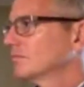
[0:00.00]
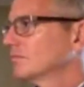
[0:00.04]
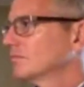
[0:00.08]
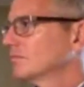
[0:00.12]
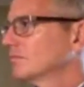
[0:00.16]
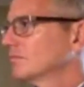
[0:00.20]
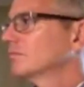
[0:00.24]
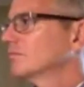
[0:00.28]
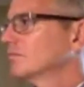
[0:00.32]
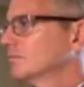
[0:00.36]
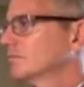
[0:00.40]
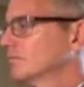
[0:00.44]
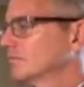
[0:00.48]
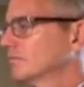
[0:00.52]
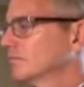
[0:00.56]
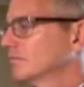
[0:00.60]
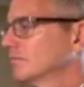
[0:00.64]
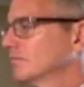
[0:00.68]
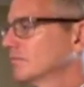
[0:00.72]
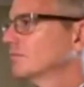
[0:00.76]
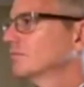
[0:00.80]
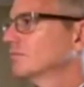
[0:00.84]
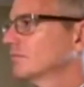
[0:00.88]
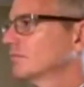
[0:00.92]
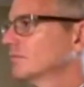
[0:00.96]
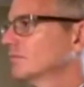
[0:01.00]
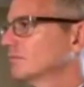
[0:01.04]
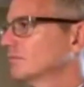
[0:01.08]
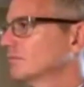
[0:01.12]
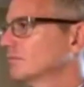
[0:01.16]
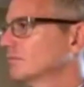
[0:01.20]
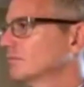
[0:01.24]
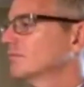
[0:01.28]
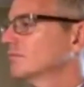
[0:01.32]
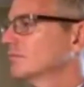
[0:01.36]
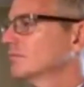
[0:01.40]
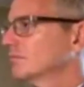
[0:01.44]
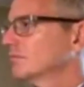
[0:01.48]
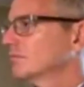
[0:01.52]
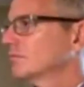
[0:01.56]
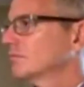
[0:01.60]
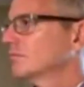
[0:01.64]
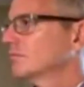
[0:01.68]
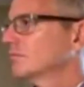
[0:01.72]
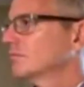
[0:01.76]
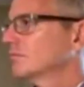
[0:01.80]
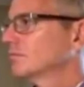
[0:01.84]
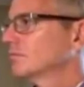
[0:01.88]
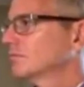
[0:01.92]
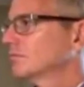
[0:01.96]

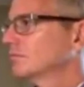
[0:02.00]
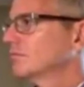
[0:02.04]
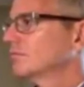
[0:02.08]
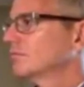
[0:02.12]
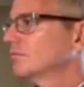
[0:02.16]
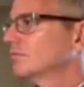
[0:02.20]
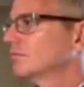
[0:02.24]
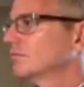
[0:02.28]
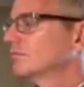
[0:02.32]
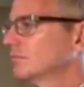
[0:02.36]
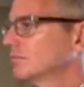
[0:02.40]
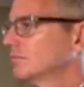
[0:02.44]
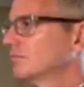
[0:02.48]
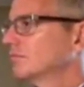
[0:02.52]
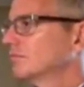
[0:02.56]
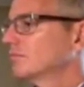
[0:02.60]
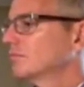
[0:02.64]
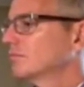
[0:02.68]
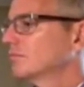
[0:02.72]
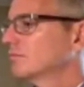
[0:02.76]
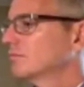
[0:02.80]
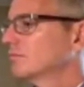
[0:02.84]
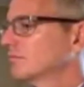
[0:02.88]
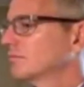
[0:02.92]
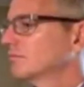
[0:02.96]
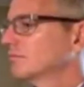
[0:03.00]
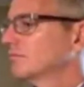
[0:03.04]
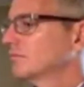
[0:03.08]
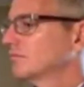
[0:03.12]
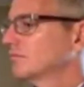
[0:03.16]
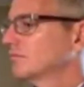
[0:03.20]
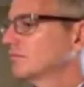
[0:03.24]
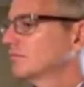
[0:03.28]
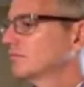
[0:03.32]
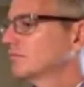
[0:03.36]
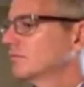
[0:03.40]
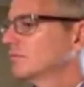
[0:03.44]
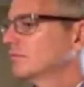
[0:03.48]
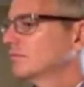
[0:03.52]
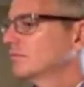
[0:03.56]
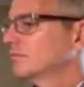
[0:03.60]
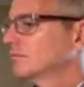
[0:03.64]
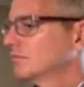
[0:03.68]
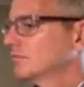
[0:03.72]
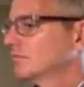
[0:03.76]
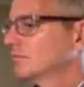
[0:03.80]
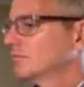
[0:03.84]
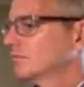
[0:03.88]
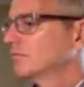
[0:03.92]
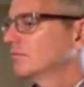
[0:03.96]

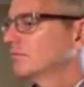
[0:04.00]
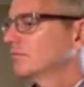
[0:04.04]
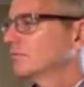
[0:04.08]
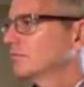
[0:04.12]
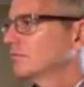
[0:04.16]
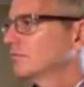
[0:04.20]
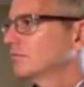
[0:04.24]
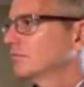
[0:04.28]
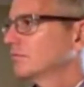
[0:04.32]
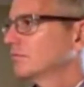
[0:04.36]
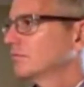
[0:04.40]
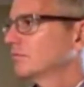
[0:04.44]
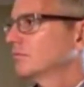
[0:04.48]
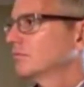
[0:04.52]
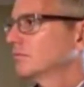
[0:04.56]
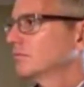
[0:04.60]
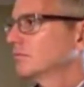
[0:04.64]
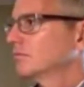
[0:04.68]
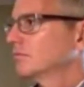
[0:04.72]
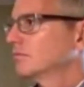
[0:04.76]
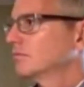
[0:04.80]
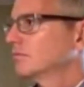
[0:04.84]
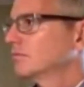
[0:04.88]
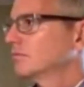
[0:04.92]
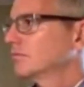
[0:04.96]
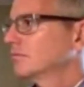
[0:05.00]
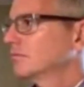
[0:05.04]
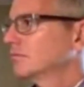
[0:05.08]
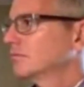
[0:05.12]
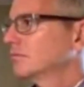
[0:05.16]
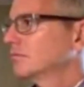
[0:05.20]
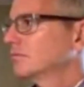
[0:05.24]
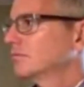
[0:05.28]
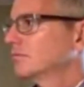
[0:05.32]
(silent)